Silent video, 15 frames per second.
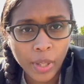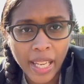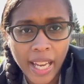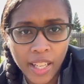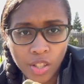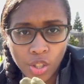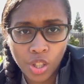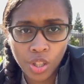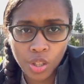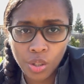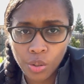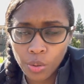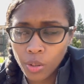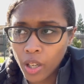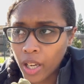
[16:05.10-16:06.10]
had
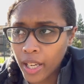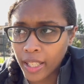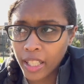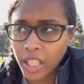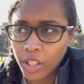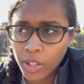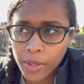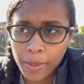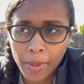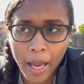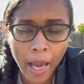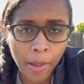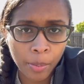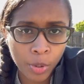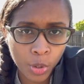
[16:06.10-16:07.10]
2 Honeycrisp
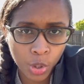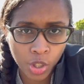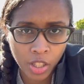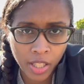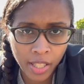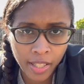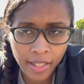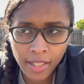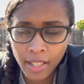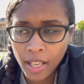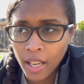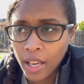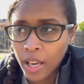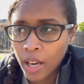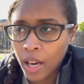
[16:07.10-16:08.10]
apple trees
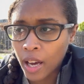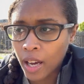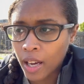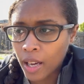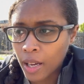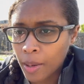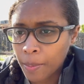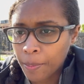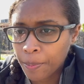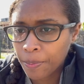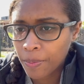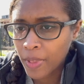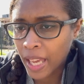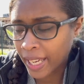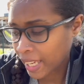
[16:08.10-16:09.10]

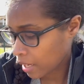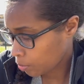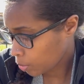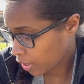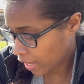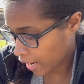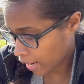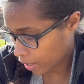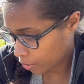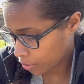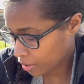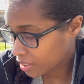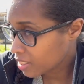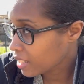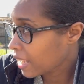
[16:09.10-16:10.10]
that came with the
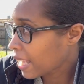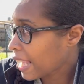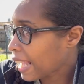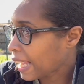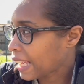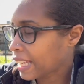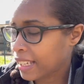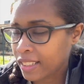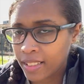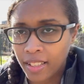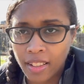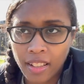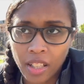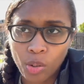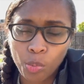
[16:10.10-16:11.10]
house, and
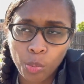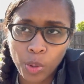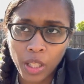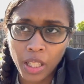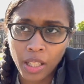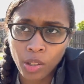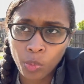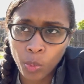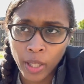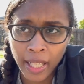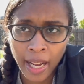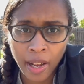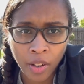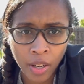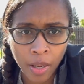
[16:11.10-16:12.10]
then we went
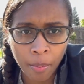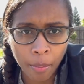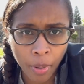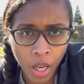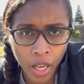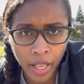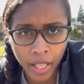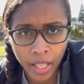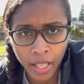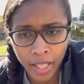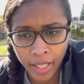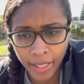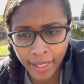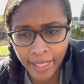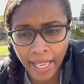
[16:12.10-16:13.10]
out and bought
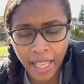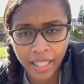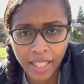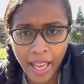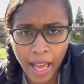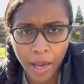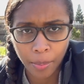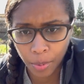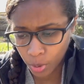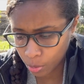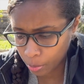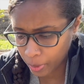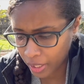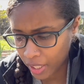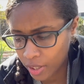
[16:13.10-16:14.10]
a Gala apple
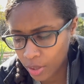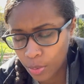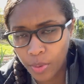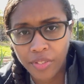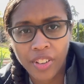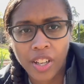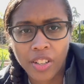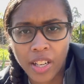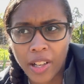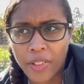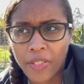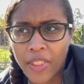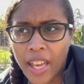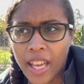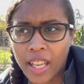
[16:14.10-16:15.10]
because we found
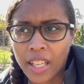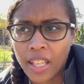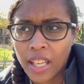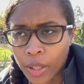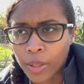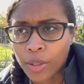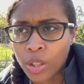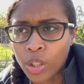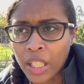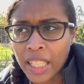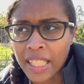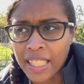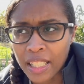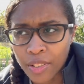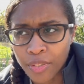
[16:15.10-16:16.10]
out that you need a
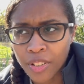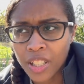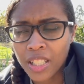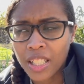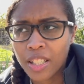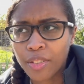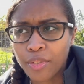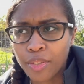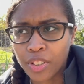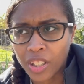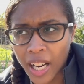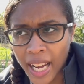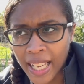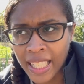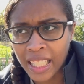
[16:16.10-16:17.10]
different
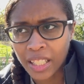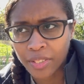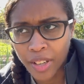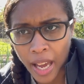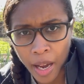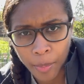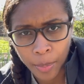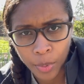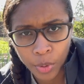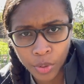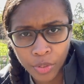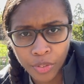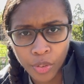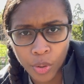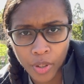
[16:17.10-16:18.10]
variety of
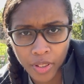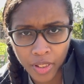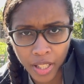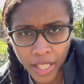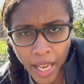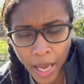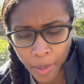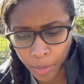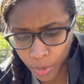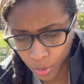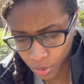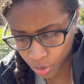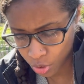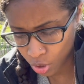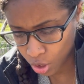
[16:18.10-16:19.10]
apple for the
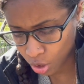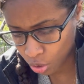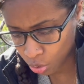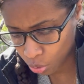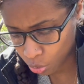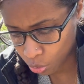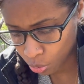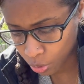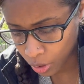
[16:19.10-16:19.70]
apples to